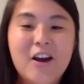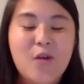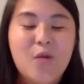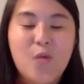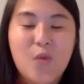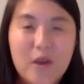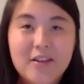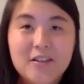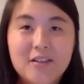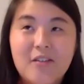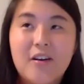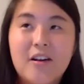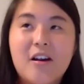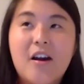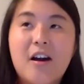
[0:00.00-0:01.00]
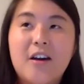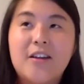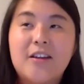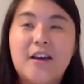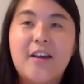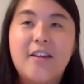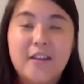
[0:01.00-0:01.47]
What is going on?
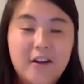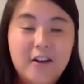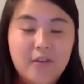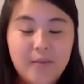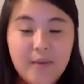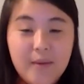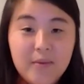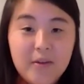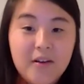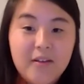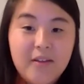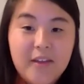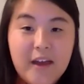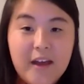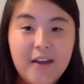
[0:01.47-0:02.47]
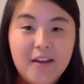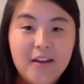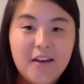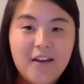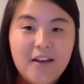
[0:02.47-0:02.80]
And then I remembered that